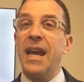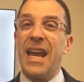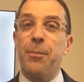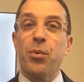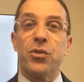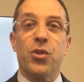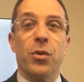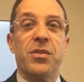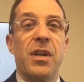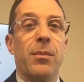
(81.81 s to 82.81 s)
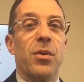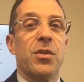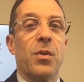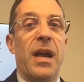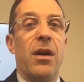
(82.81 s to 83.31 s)
April JOLTS numbers
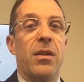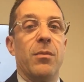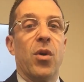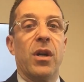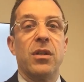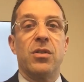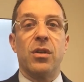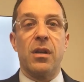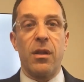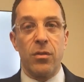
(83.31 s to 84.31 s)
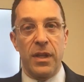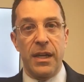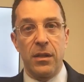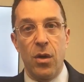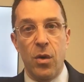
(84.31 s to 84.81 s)
were out, and the market took another
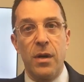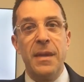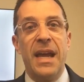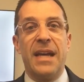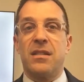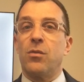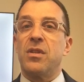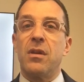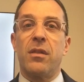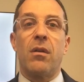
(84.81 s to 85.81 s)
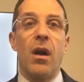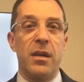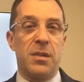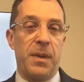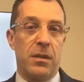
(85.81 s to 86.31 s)
leg lower as there was another
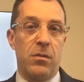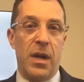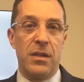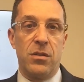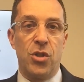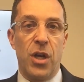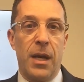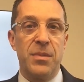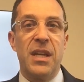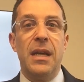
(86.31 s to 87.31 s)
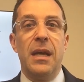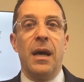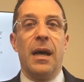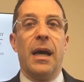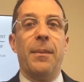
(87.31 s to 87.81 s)
unexpected rise in jobs
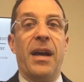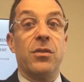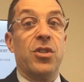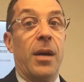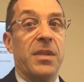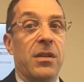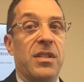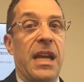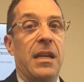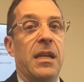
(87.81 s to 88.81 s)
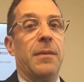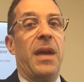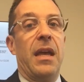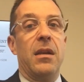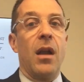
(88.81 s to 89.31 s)
outstanding,
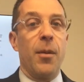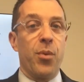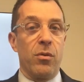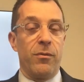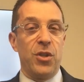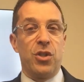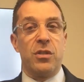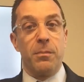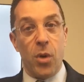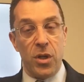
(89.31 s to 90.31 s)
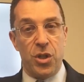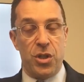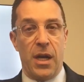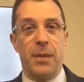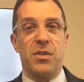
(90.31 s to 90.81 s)
and an upward revision to March
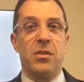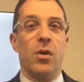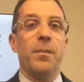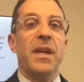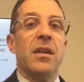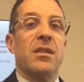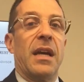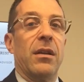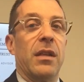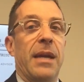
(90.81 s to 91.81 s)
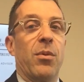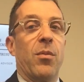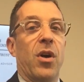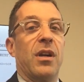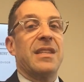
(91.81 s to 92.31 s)
jobs. So solid labor
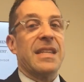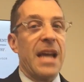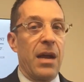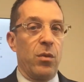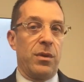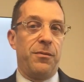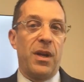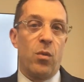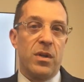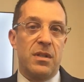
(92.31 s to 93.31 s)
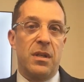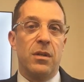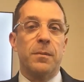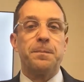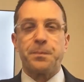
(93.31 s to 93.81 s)
markets, not what the Fed wants to hear.